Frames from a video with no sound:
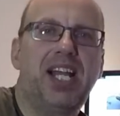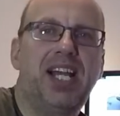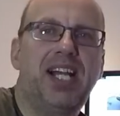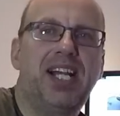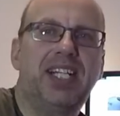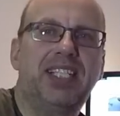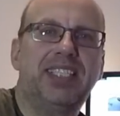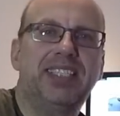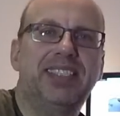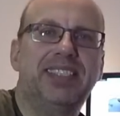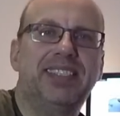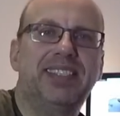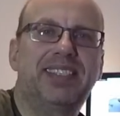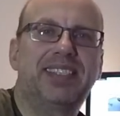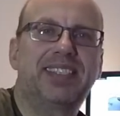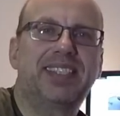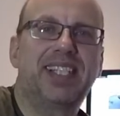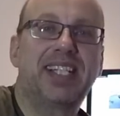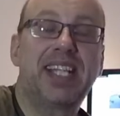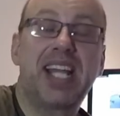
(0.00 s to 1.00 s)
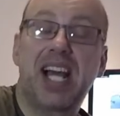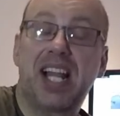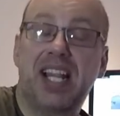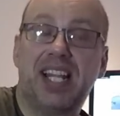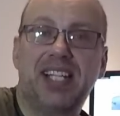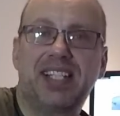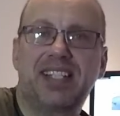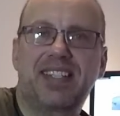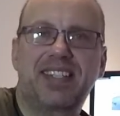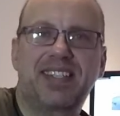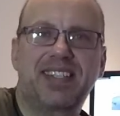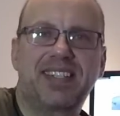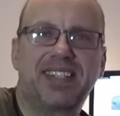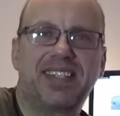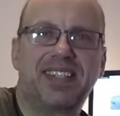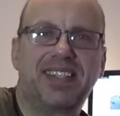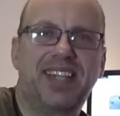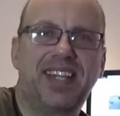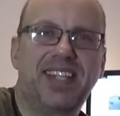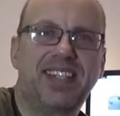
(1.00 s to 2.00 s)
And yeah,
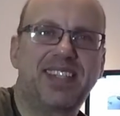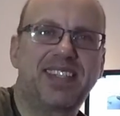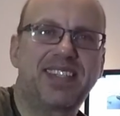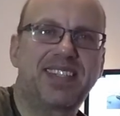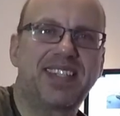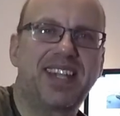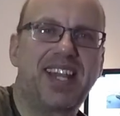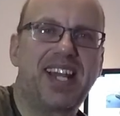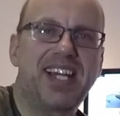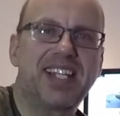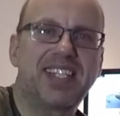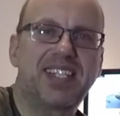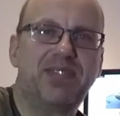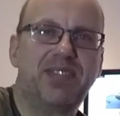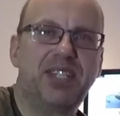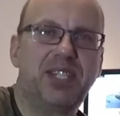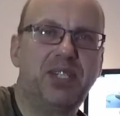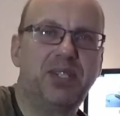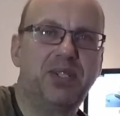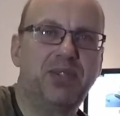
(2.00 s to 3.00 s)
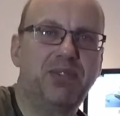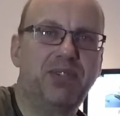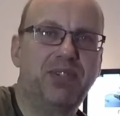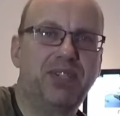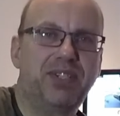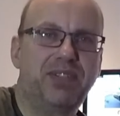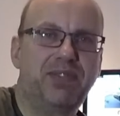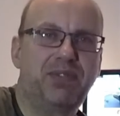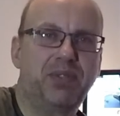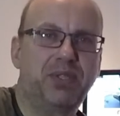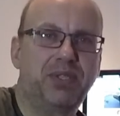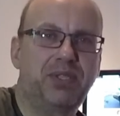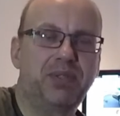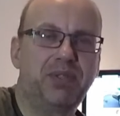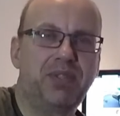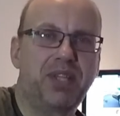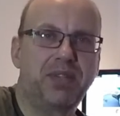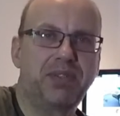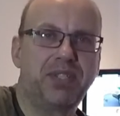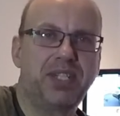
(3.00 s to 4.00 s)
that's the last video for
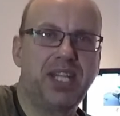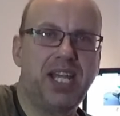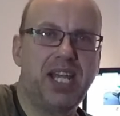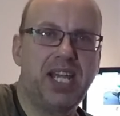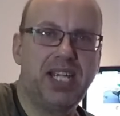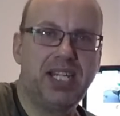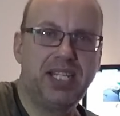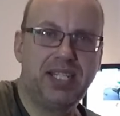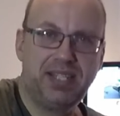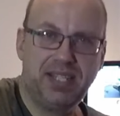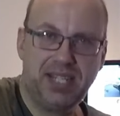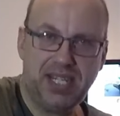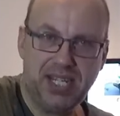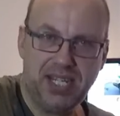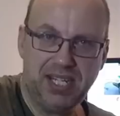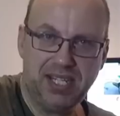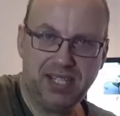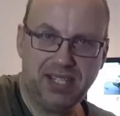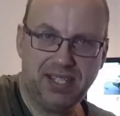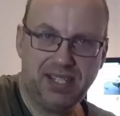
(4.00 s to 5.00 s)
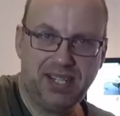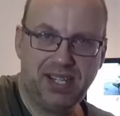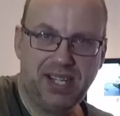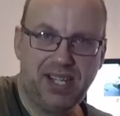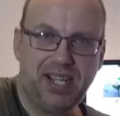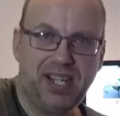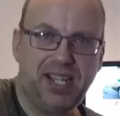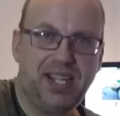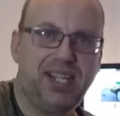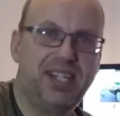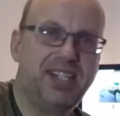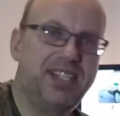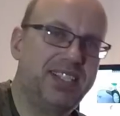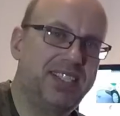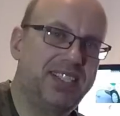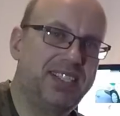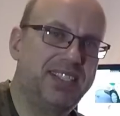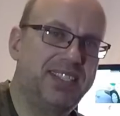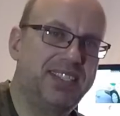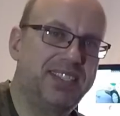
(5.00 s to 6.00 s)
2018.
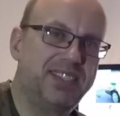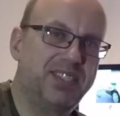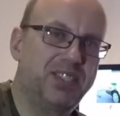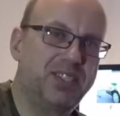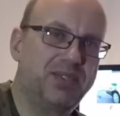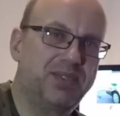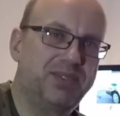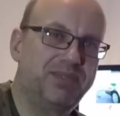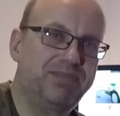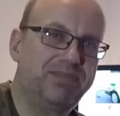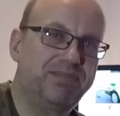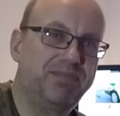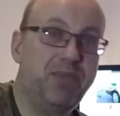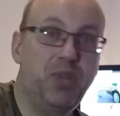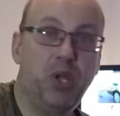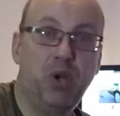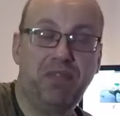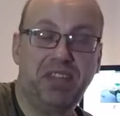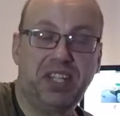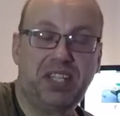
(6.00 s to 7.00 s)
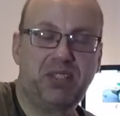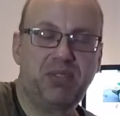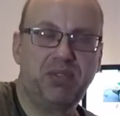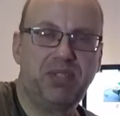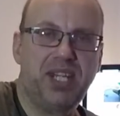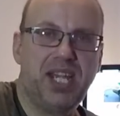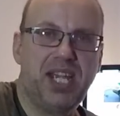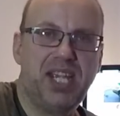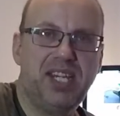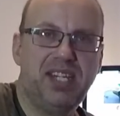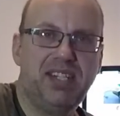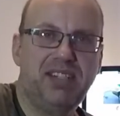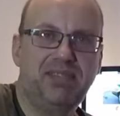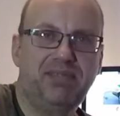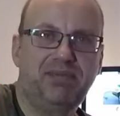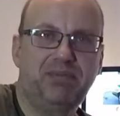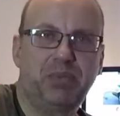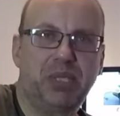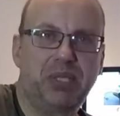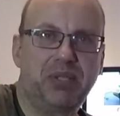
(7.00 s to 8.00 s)
No Vic today
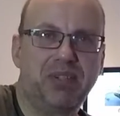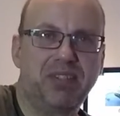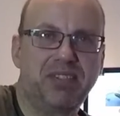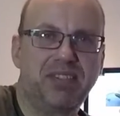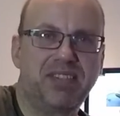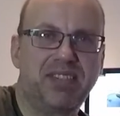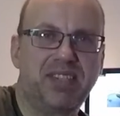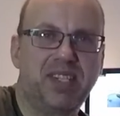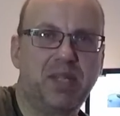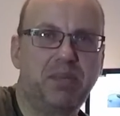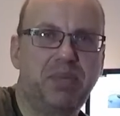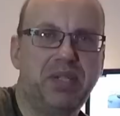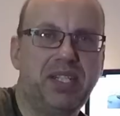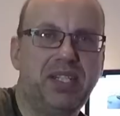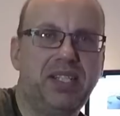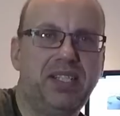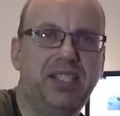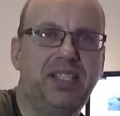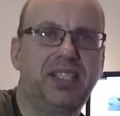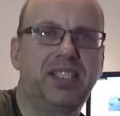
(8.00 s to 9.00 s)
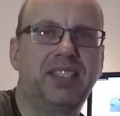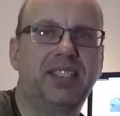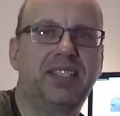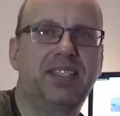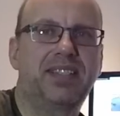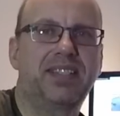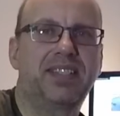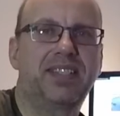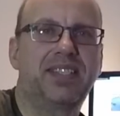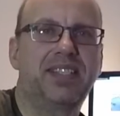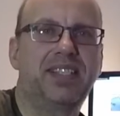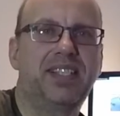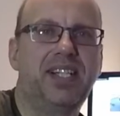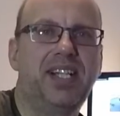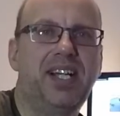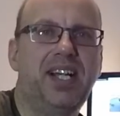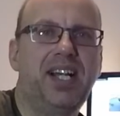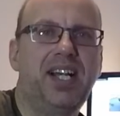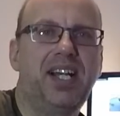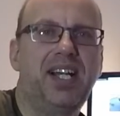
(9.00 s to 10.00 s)
because of sleeping, and
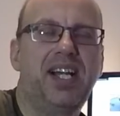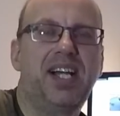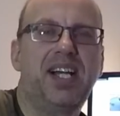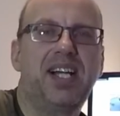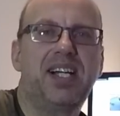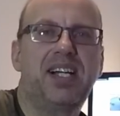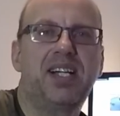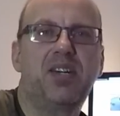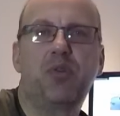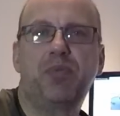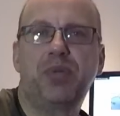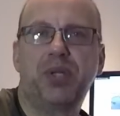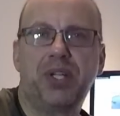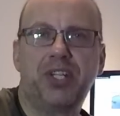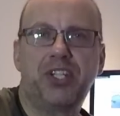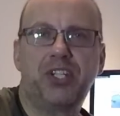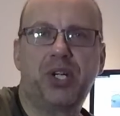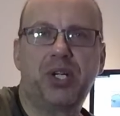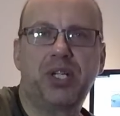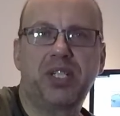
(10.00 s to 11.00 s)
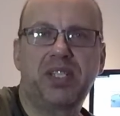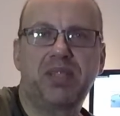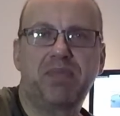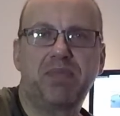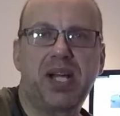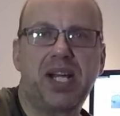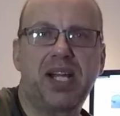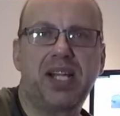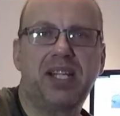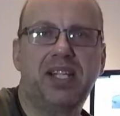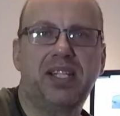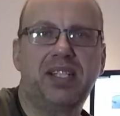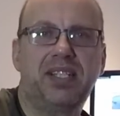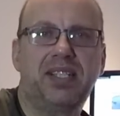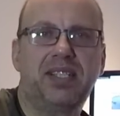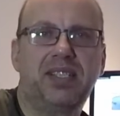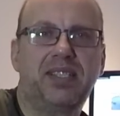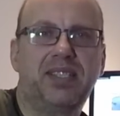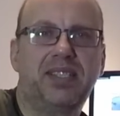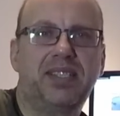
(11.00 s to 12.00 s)
I hope you enjoyed my
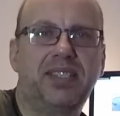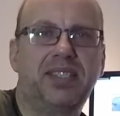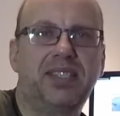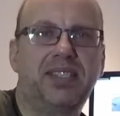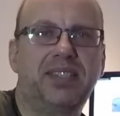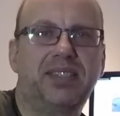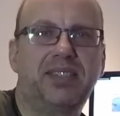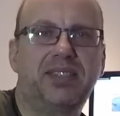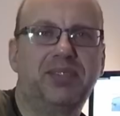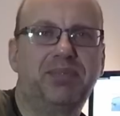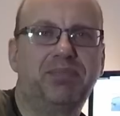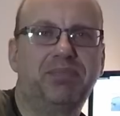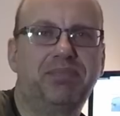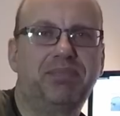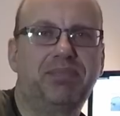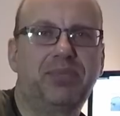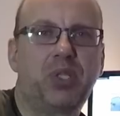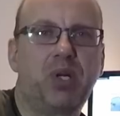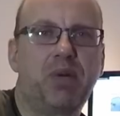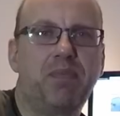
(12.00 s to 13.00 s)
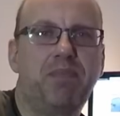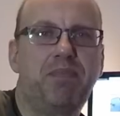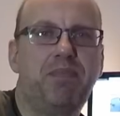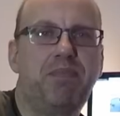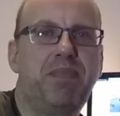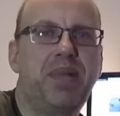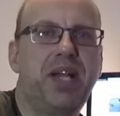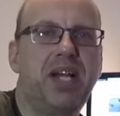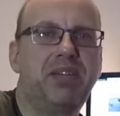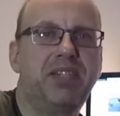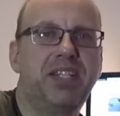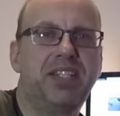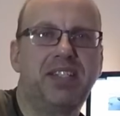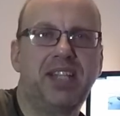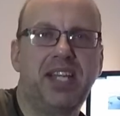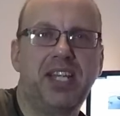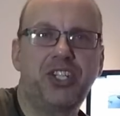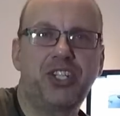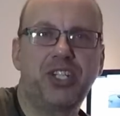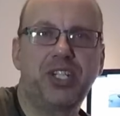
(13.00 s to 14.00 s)
little
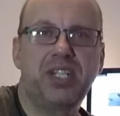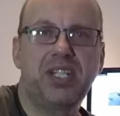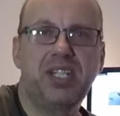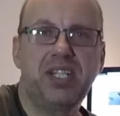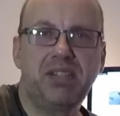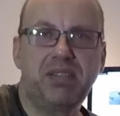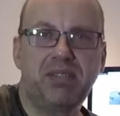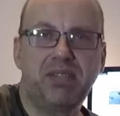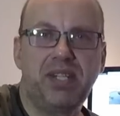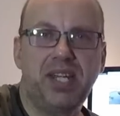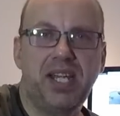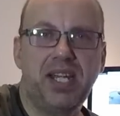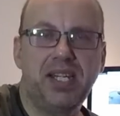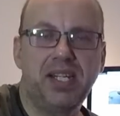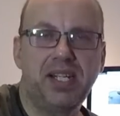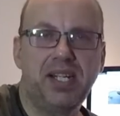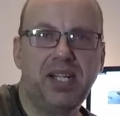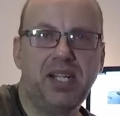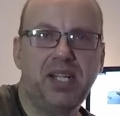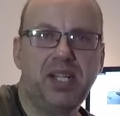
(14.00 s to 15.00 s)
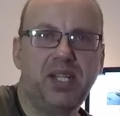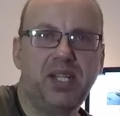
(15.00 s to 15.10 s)
comparison here today